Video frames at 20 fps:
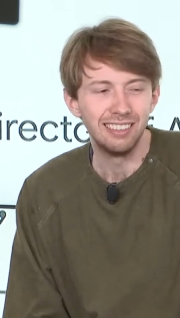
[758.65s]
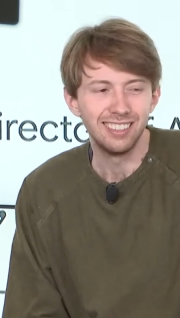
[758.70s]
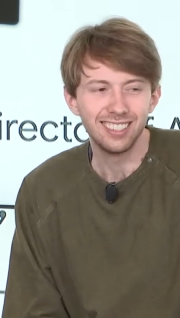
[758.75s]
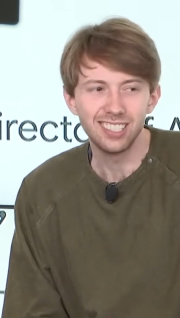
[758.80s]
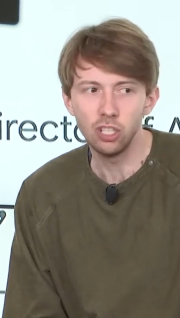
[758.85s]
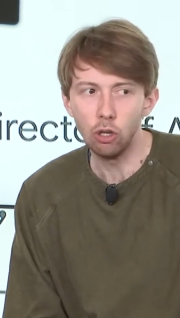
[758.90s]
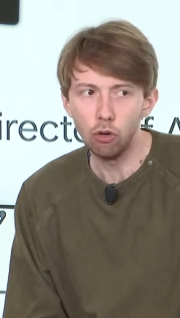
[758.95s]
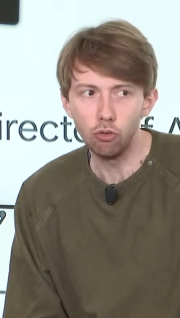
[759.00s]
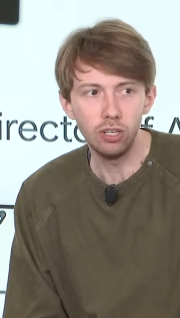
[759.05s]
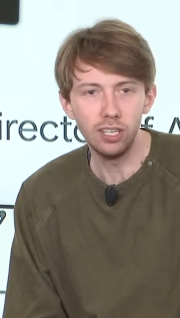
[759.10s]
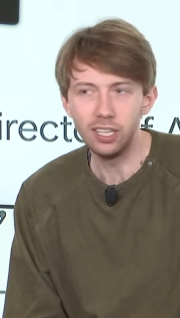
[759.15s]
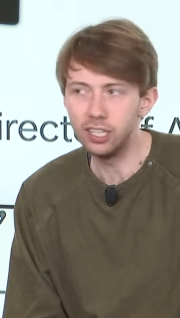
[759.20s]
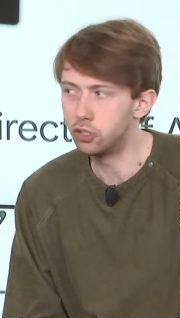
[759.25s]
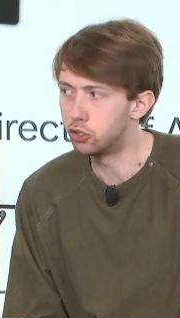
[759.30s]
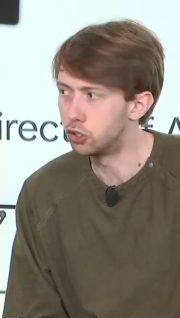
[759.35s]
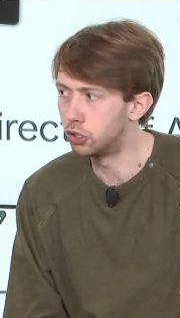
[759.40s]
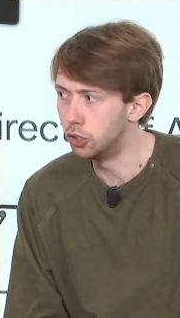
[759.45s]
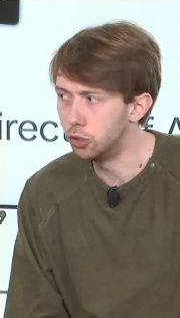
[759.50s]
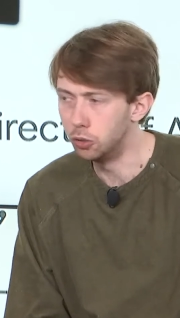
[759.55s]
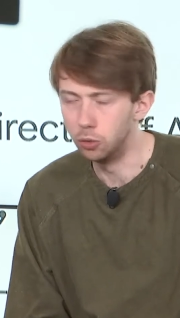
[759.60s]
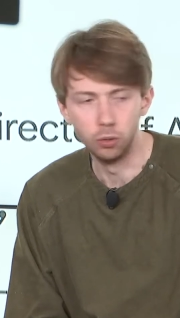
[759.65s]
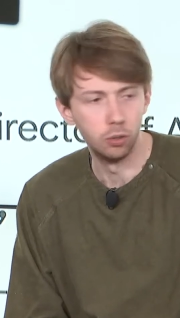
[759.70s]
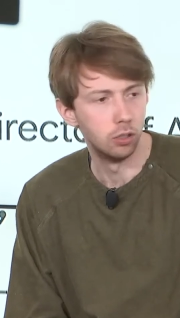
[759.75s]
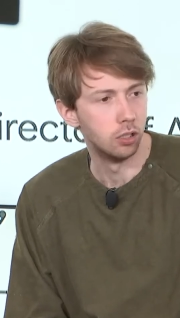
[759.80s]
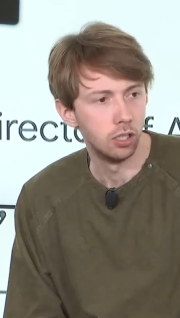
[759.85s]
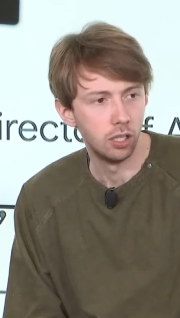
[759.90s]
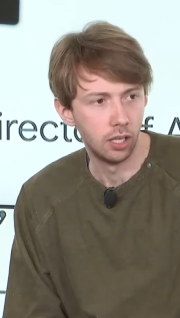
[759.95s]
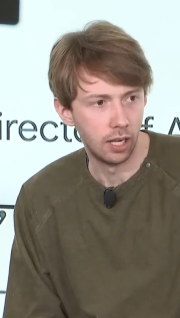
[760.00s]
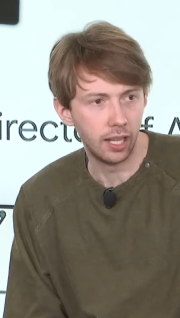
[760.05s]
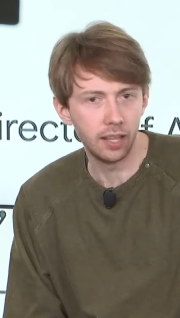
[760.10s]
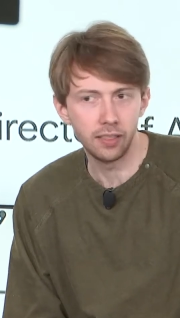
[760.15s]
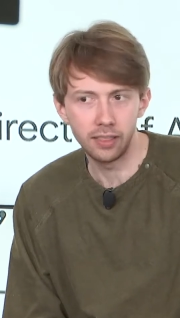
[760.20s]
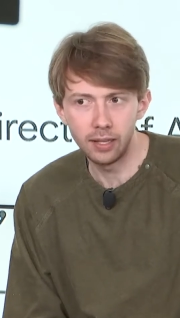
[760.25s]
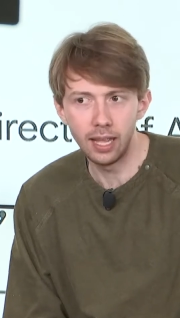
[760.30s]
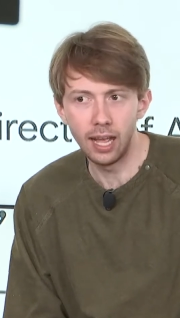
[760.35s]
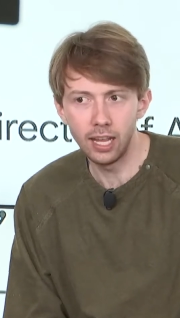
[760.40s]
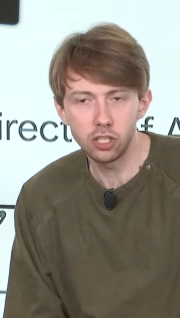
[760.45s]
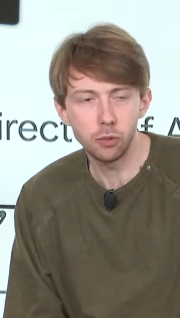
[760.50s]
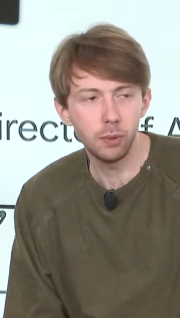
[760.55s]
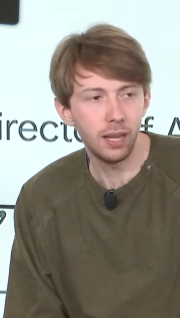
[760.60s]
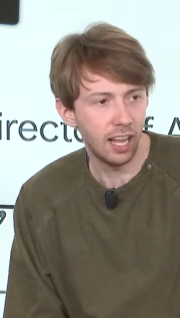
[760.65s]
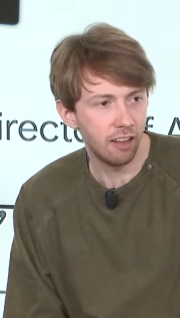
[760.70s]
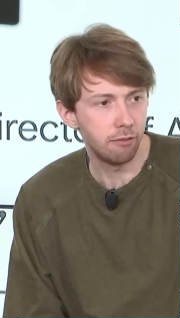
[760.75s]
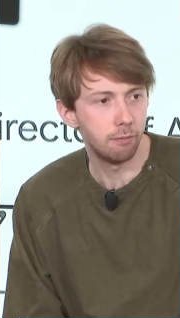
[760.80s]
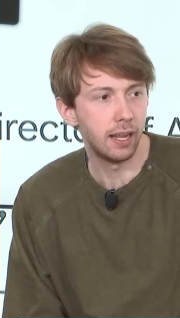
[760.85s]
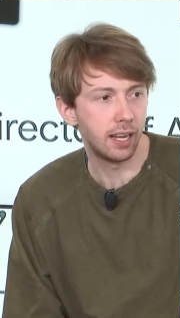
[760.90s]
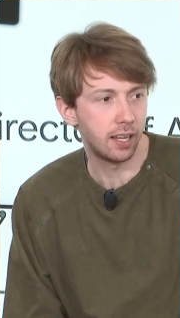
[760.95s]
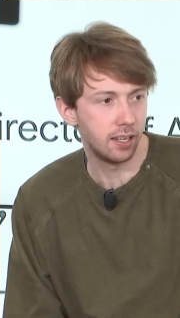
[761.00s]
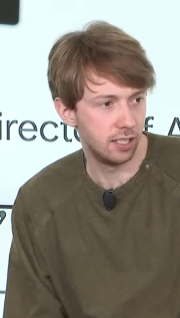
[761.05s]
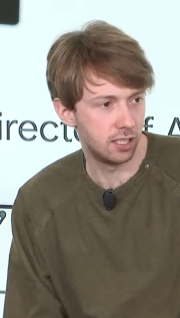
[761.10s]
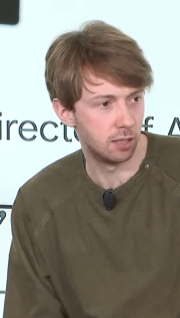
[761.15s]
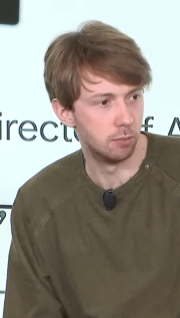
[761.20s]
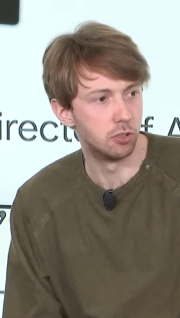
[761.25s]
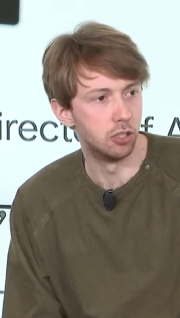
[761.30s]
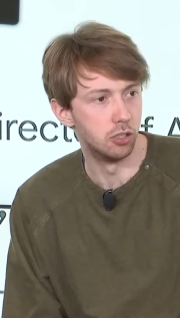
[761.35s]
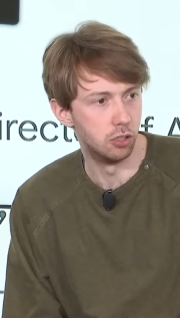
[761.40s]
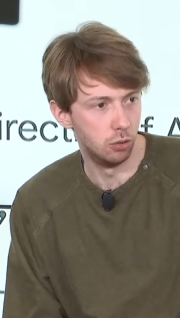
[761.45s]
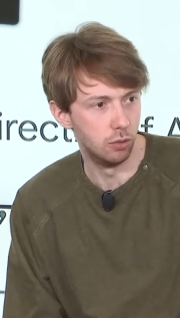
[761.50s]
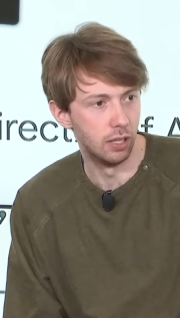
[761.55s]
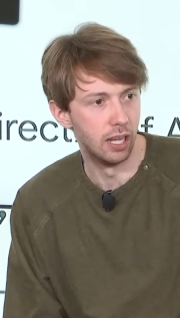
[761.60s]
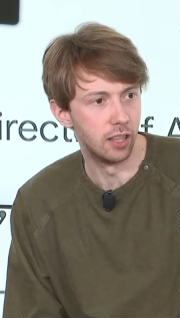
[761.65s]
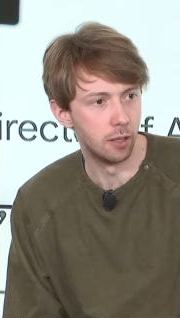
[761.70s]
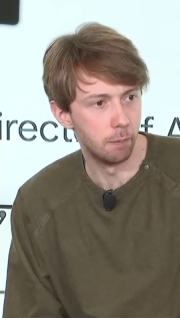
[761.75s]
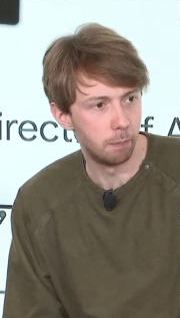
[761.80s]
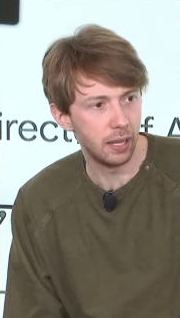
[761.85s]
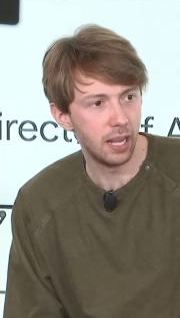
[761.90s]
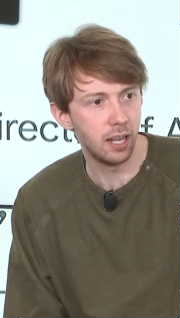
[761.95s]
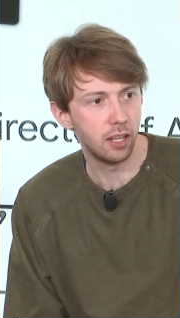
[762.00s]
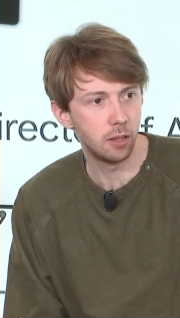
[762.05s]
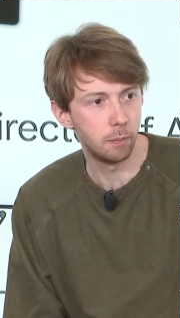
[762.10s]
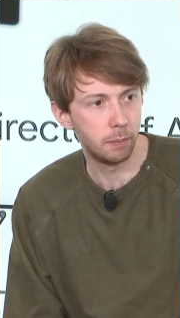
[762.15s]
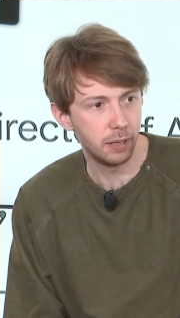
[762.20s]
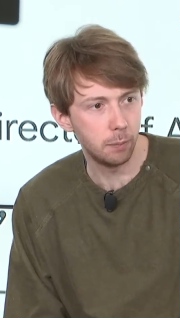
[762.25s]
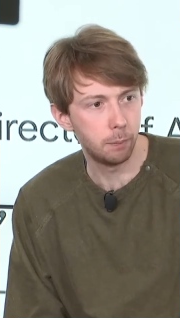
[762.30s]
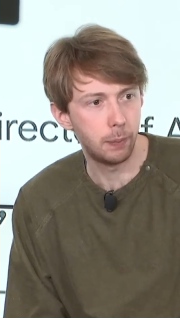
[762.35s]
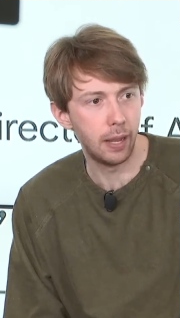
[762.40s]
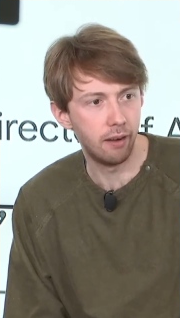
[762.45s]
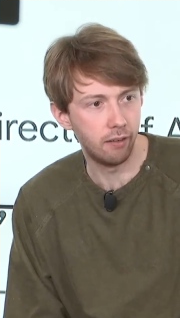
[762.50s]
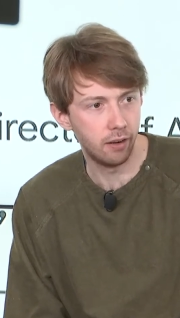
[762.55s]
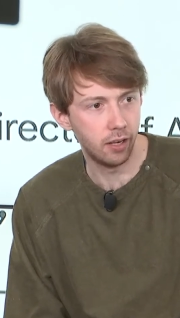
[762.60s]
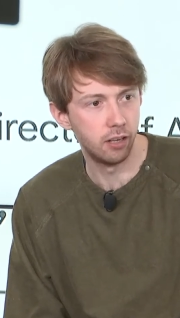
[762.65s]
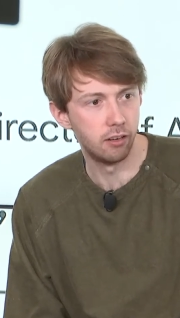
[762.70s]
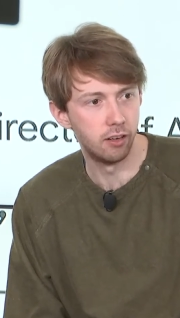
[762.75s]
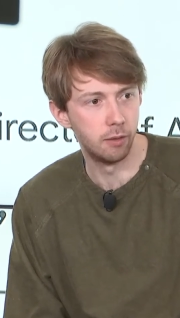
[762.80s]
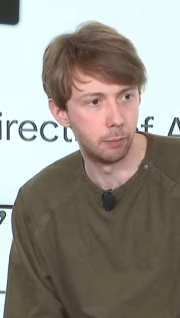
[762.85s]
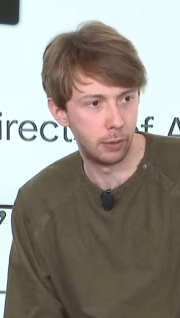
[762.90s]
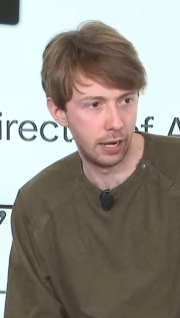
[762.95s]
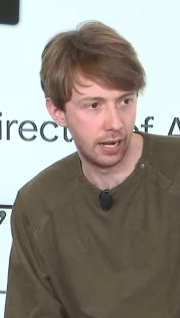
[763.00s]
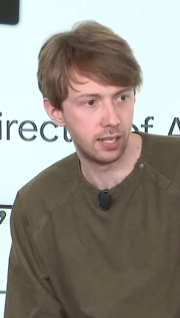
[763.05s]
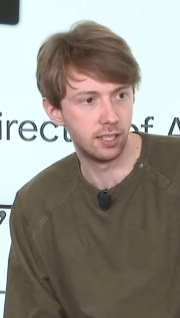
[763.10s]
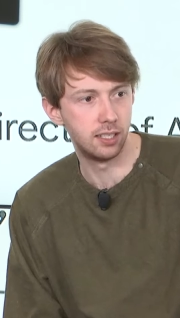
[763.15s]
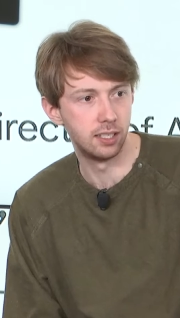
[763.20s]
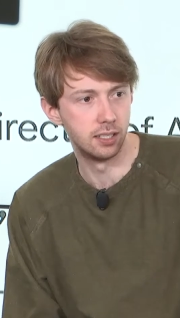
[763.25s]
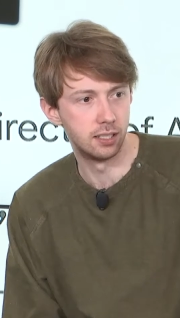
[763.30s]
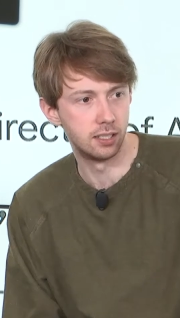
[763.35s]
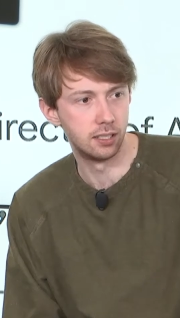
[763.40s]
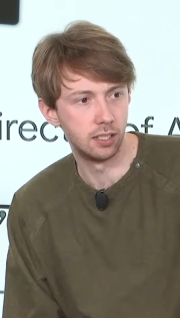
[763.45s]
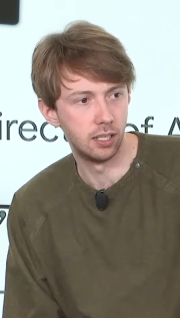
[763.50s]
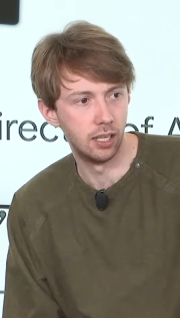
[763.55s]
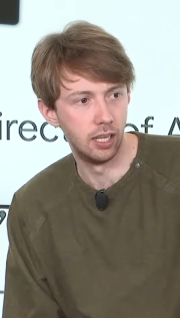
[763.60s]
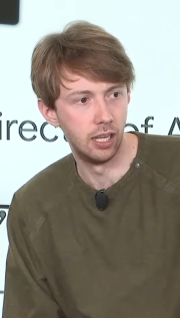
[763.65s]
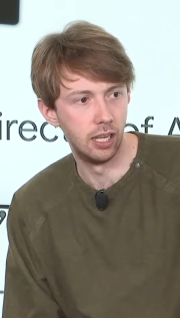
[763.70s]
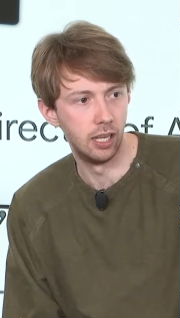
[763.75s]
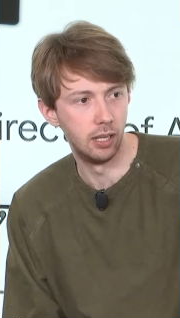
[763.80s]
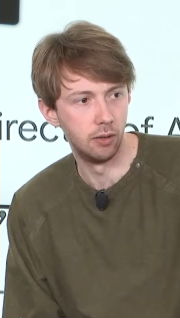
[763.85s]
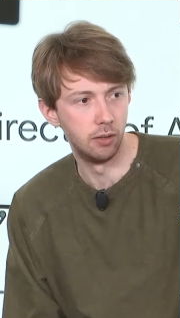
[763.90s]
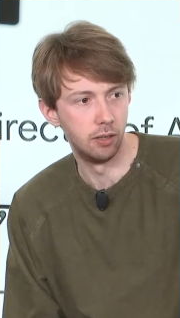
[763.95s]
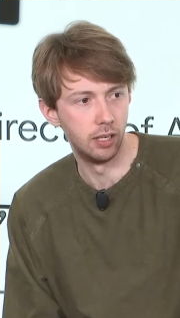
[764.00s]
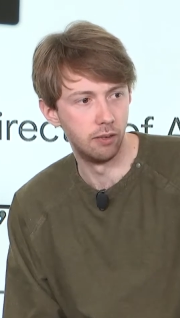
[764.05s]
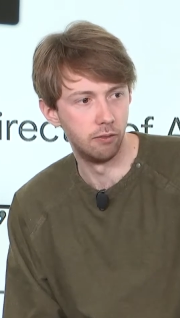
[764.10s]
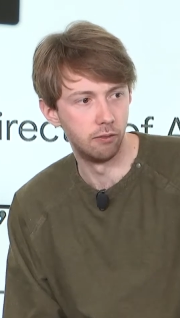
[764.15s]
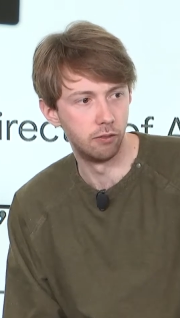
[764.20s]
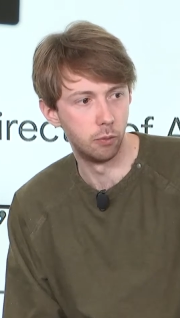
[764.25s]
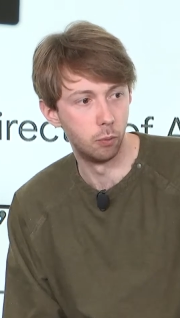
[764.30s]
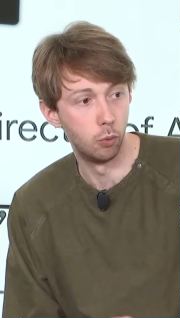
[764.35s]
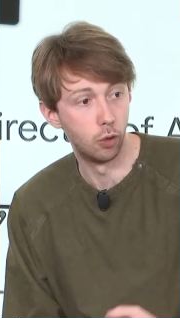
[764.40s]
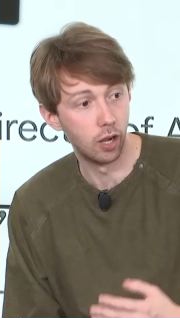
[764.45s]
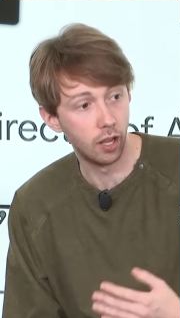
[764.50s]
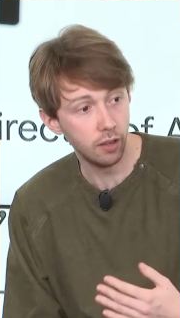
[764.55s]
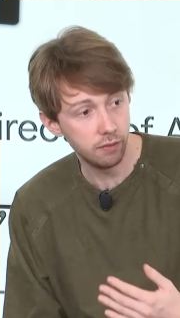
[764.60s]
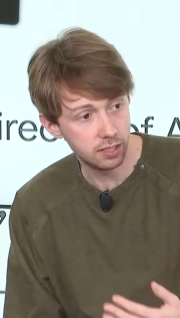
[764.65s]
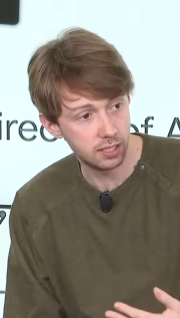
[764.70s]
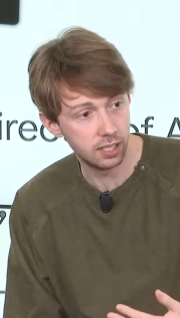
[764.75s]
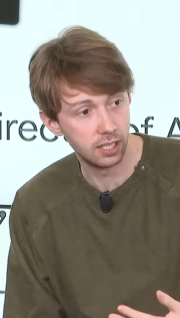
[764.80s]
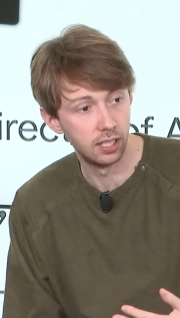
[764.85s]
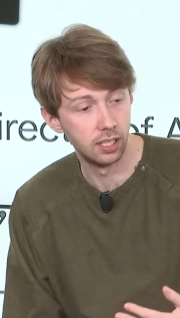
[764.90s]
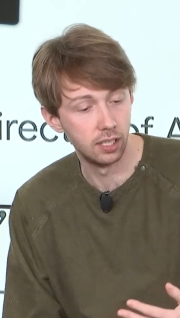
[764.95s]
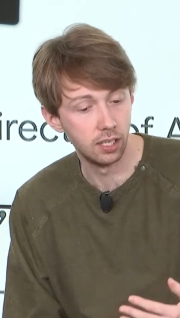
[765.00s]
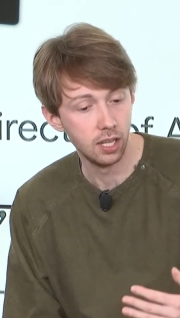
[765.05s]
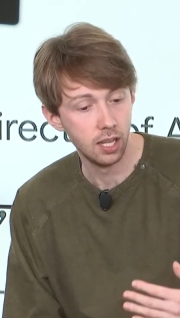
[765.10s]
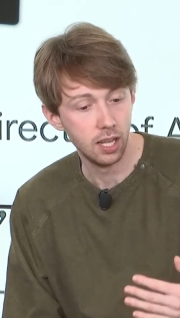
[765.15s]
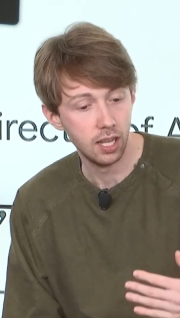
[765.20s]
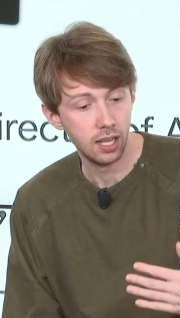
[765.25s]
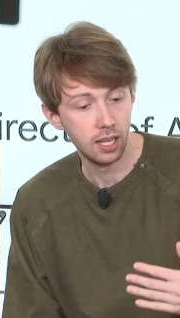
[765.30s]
It's not really true. Actually we have mechanisms to do that. The big barrier in practice, from what I've seen,